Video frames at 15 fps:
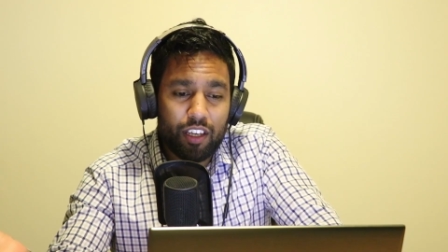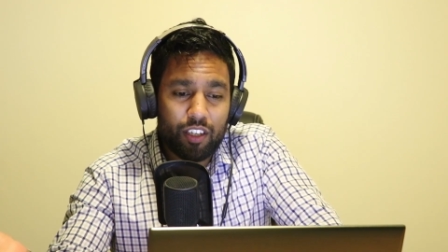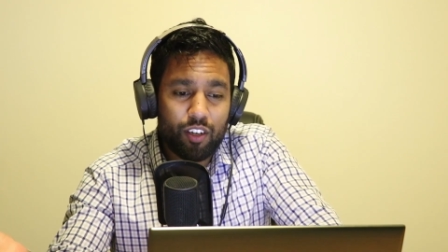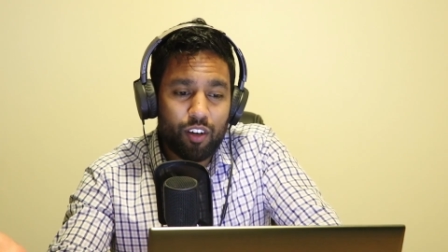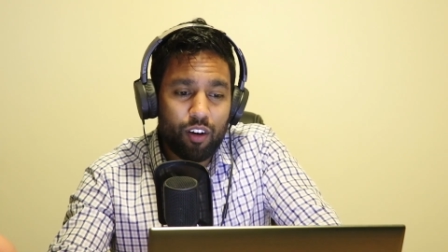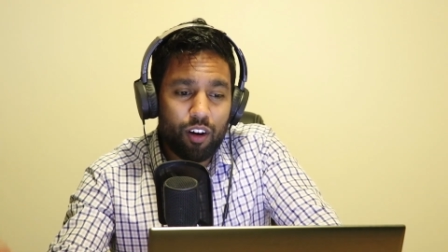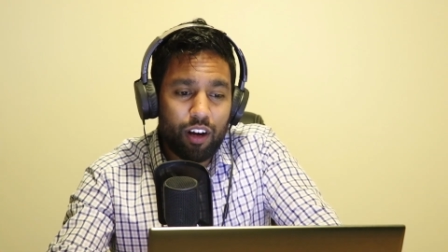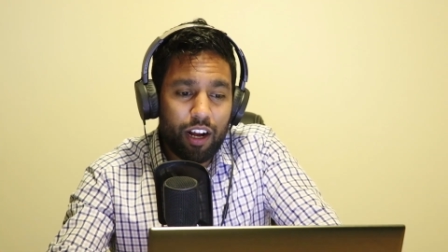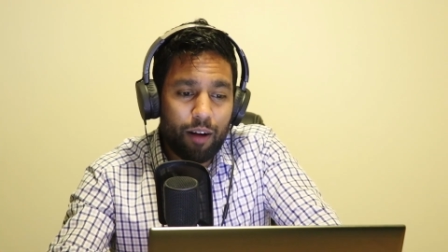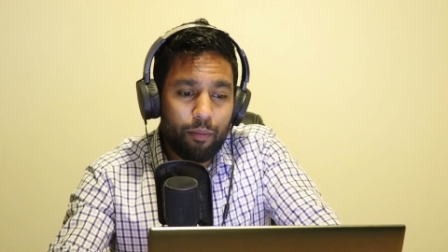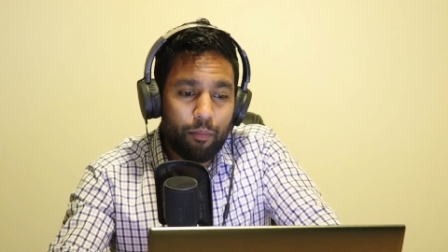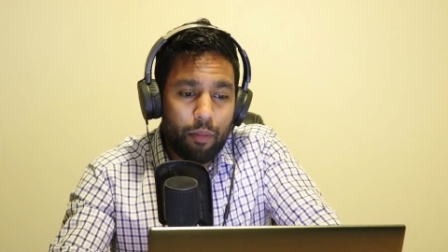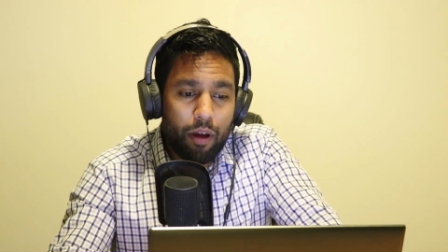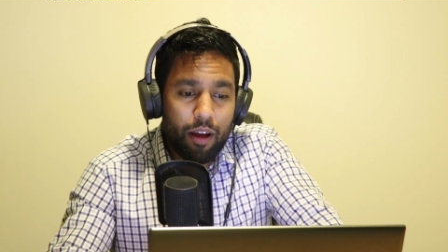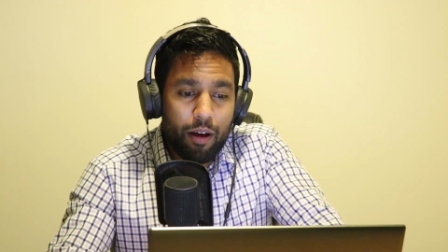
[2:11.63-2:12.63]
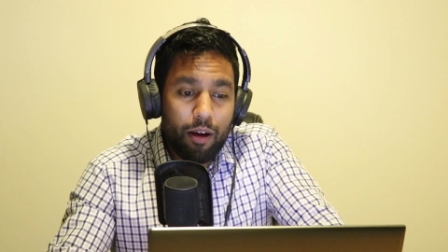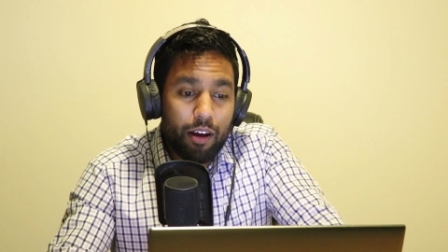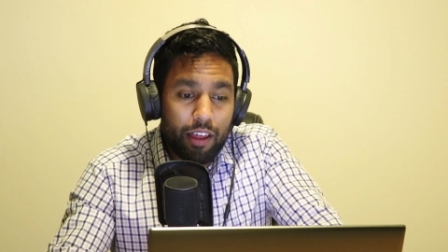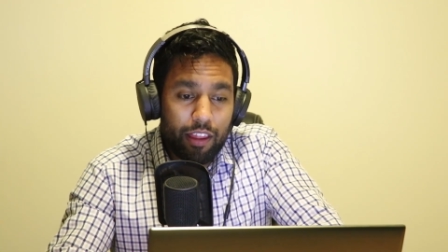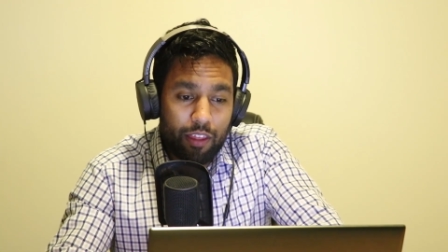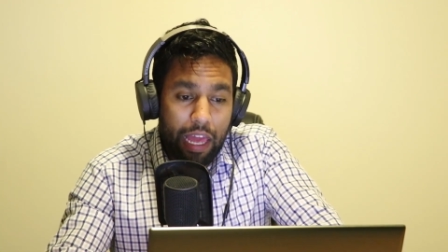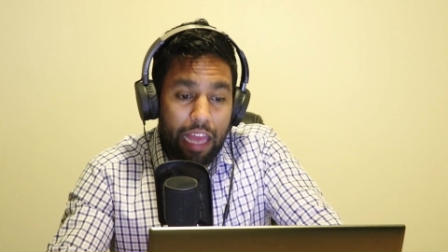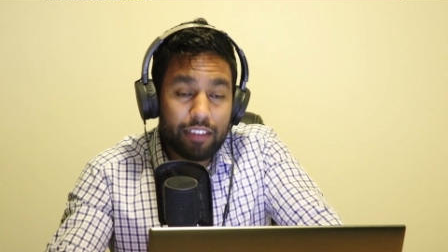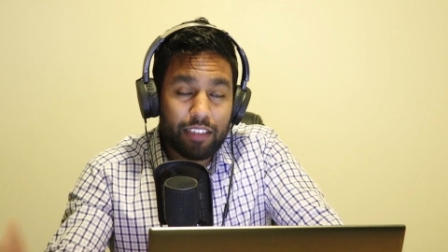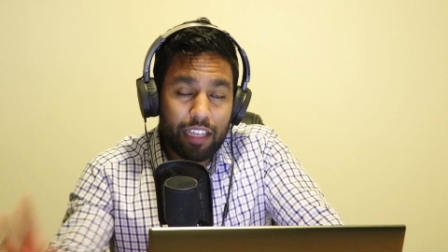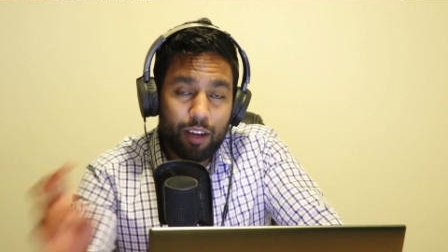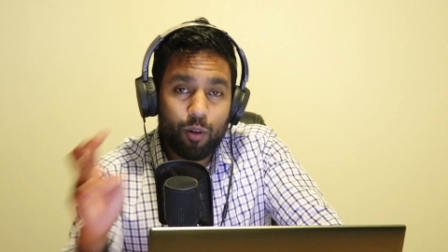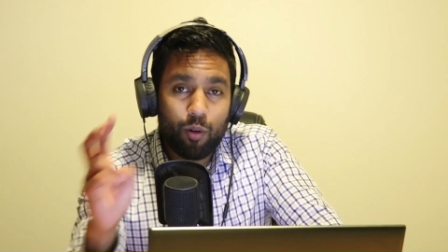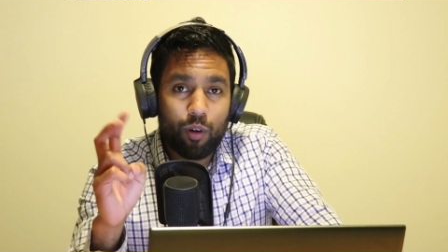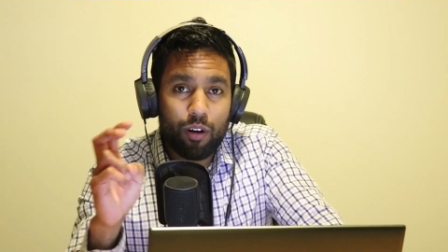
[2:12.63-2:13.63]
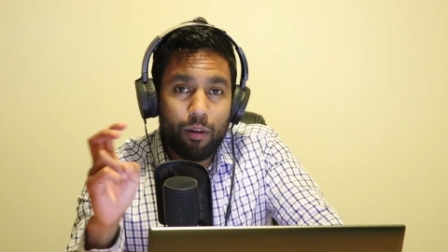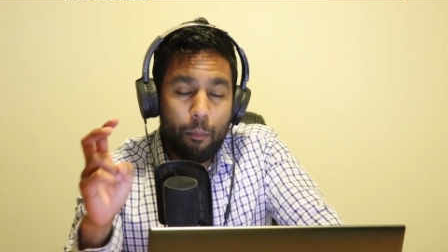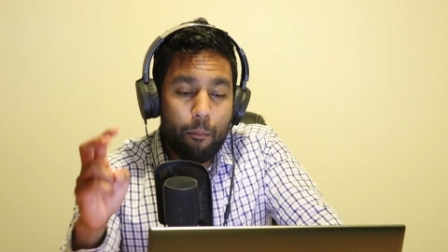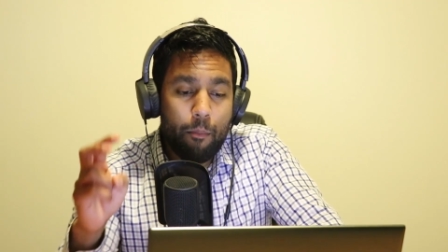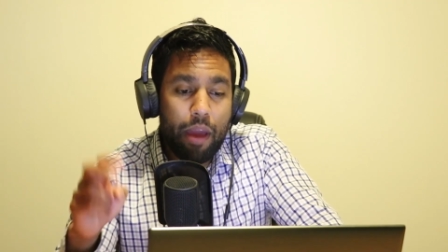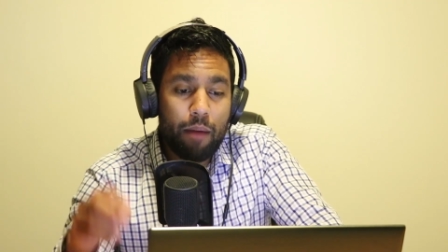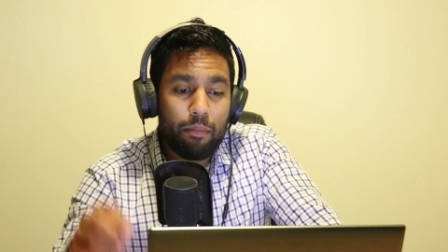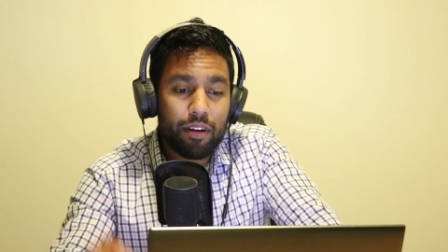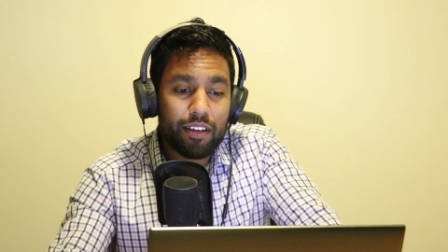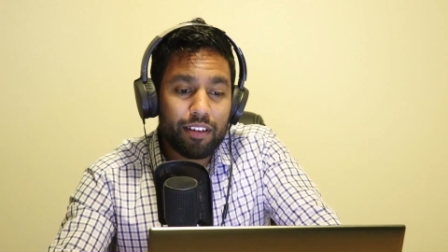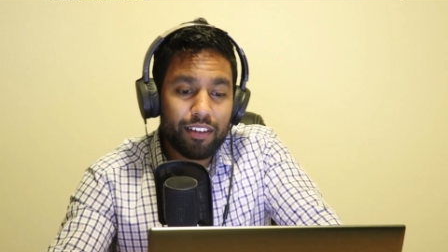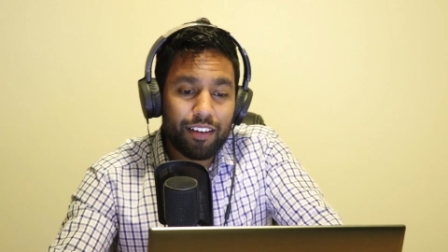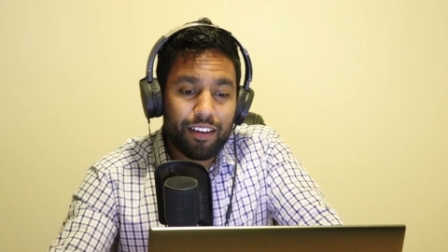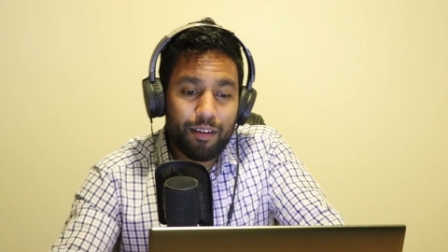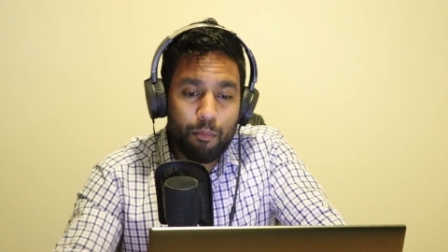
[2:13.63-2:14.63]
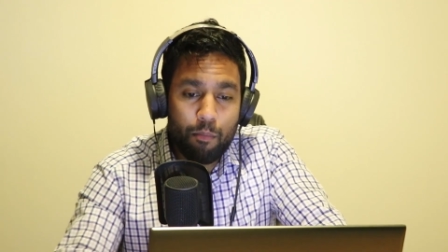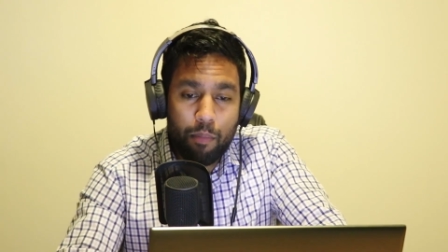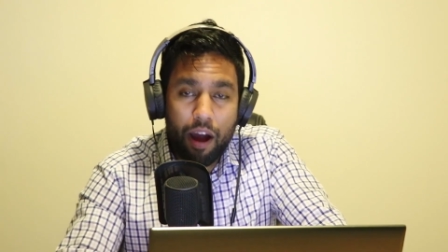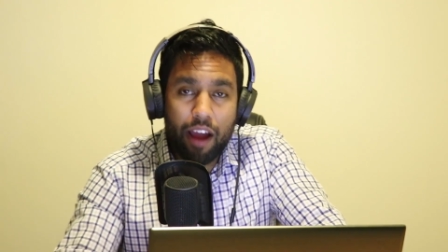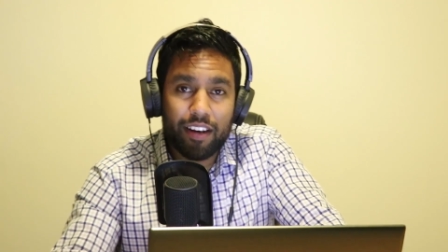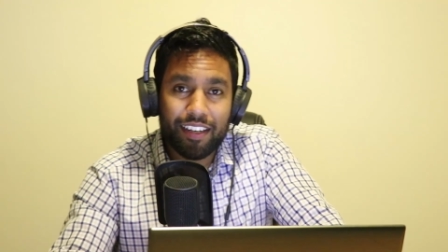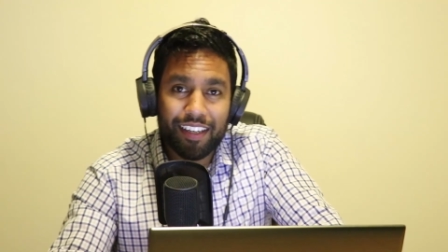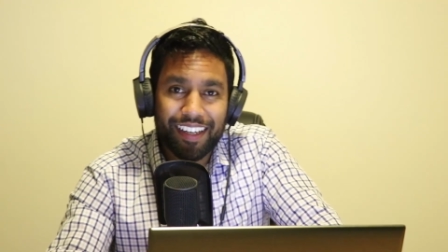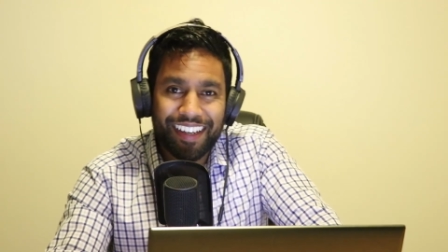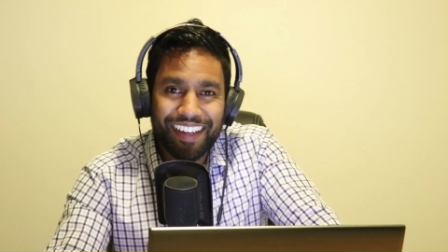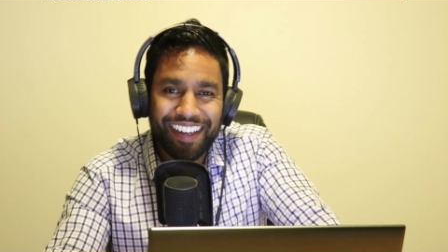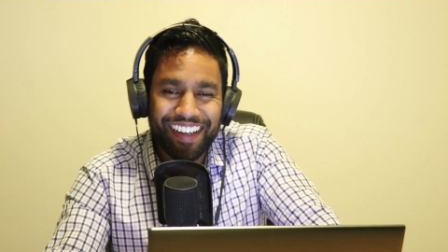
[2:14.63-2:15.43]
You got, um, as they call him, Babylon Biden.